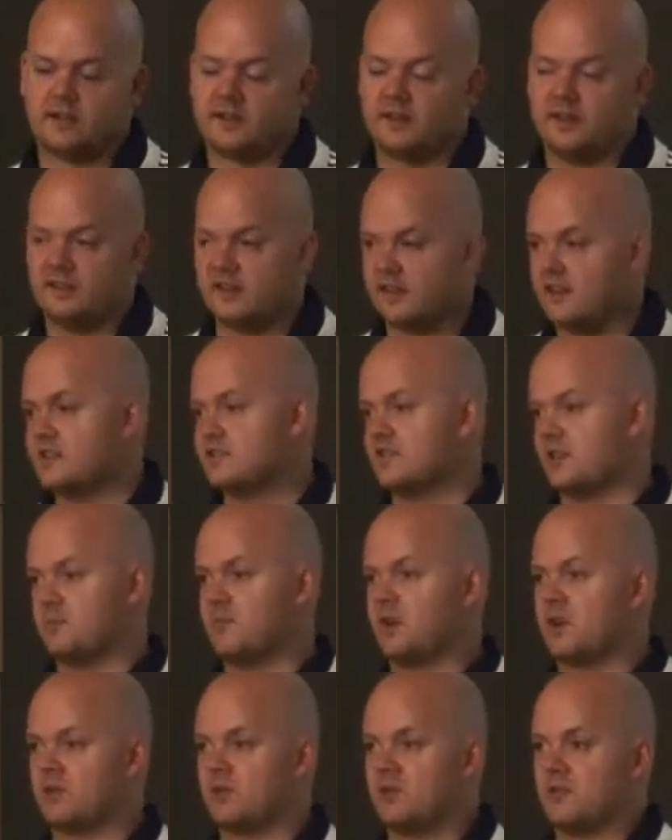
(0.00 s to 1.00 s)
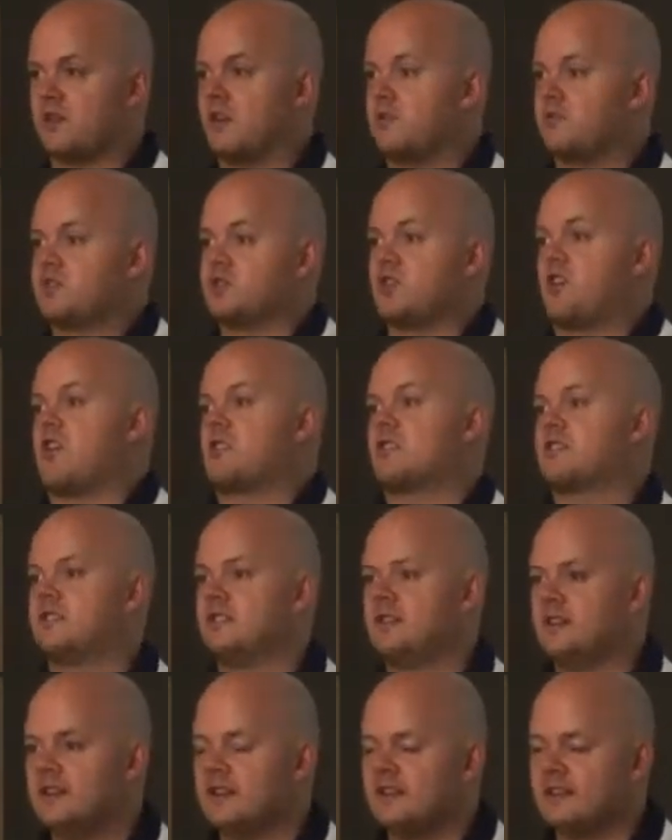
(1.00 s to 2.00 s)
It didn't stunt my growth, I was short.
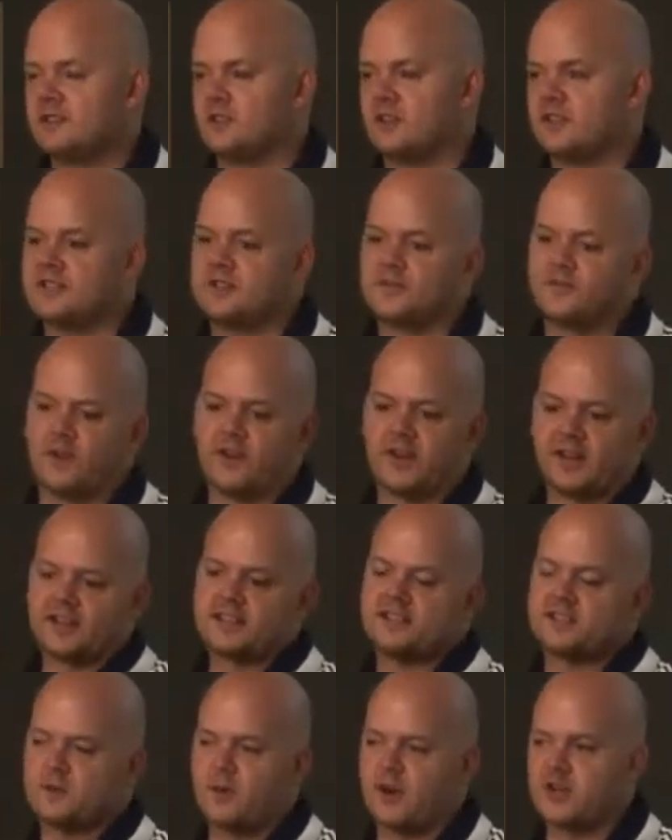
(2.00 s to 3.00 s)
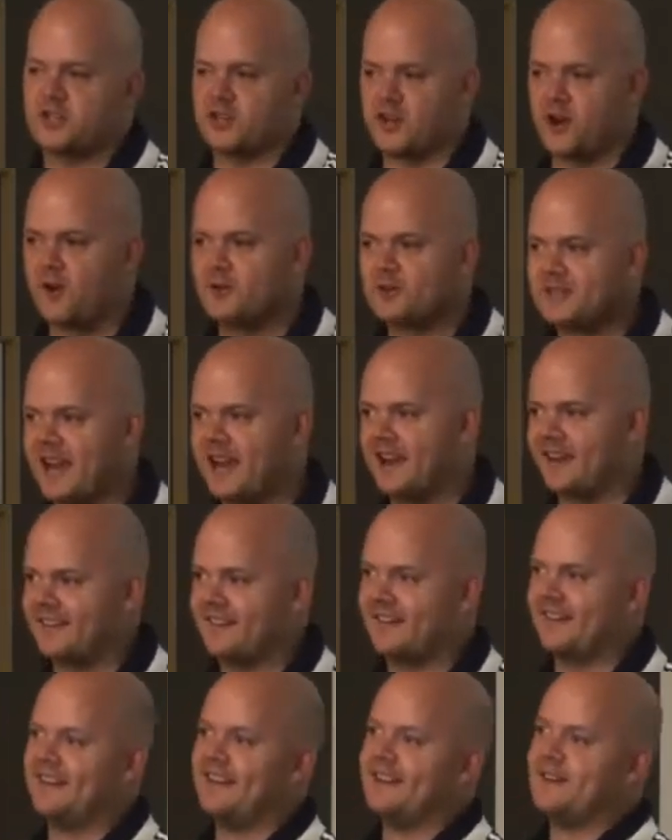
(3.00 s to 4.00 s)
So this is funny, this is a question I always get
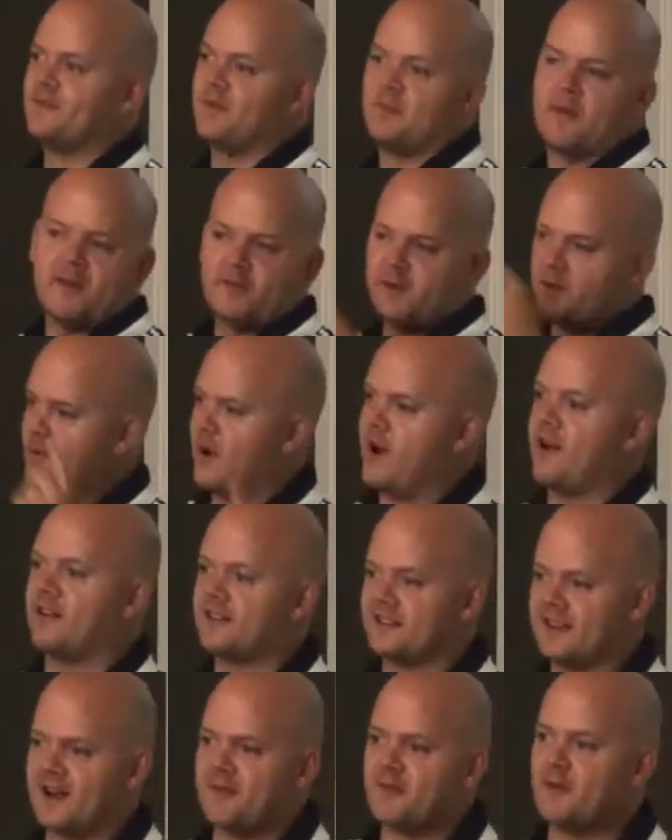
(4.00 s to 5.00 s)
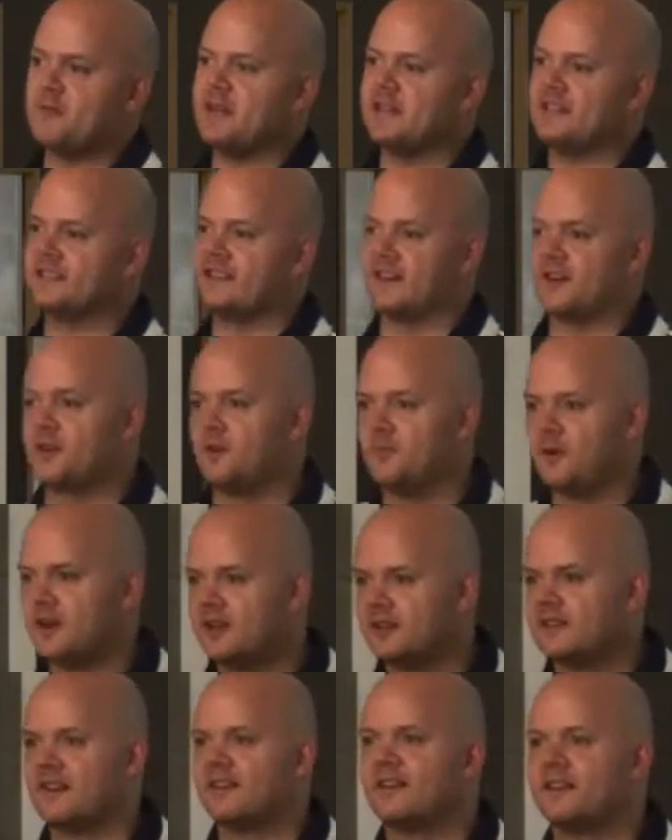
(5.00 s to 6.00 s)
from every parent I ever meet. I don't
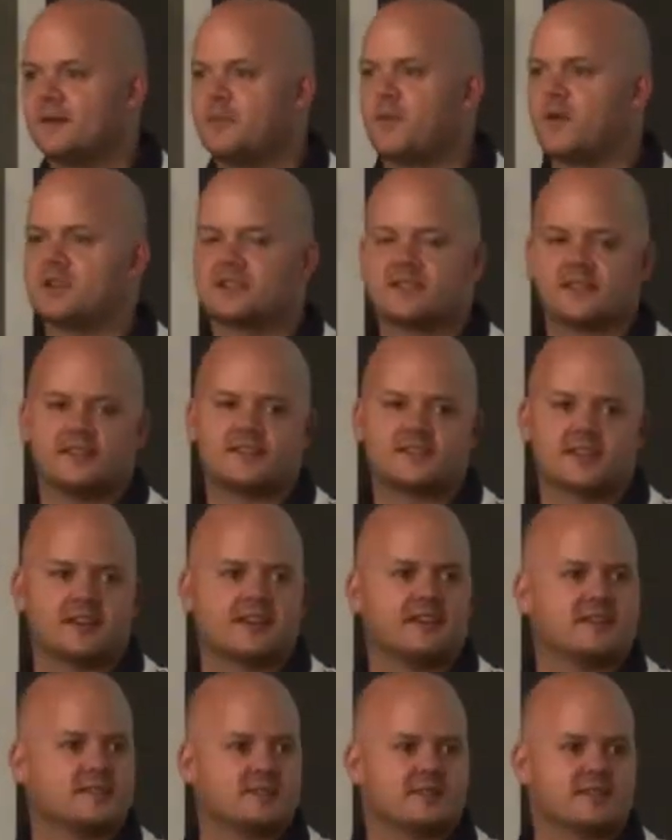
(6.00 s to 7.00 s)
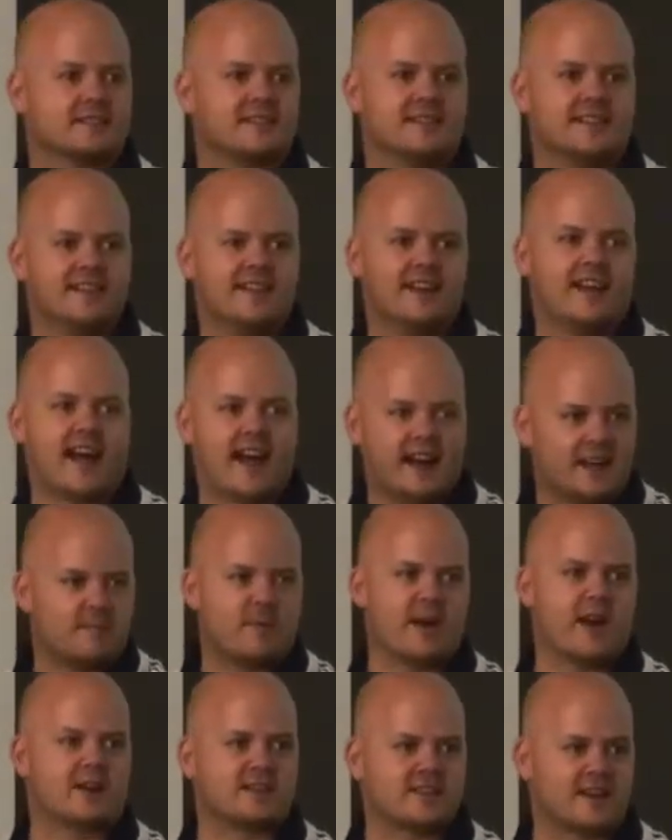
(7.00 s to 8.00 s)
mind telling you the personal side of this, because any
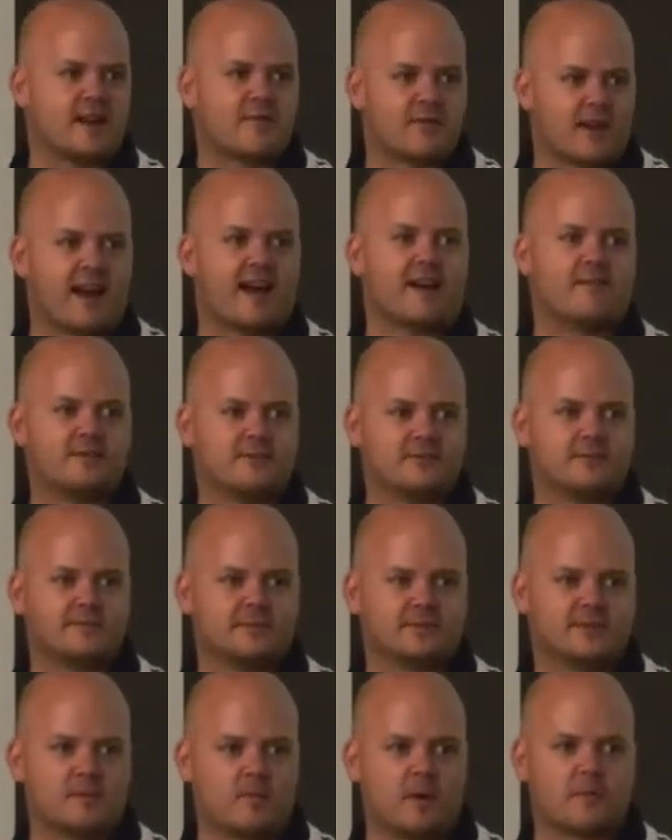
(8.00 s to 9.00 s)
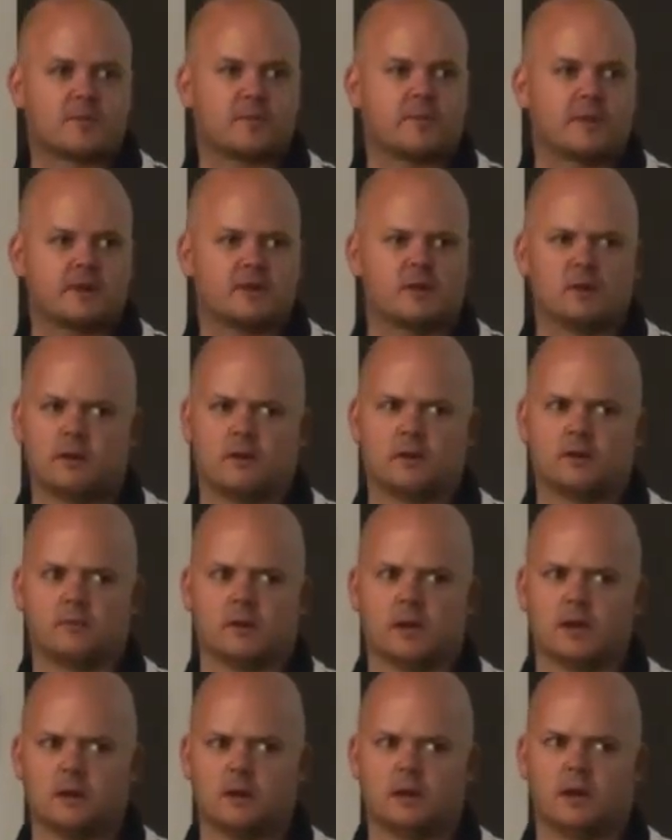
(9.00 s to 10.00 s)
parent I ever have come up to me and go, oh,
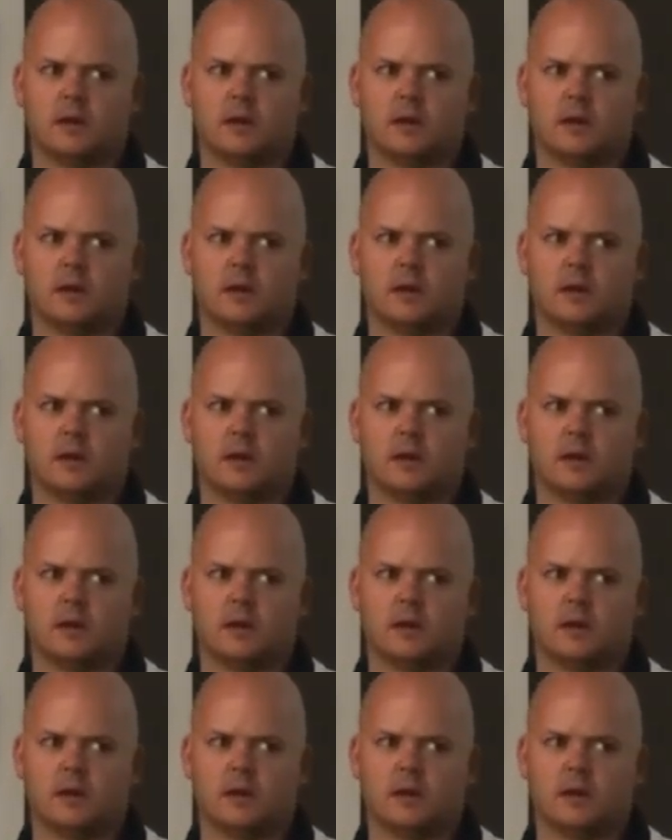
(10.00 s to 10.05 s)
well,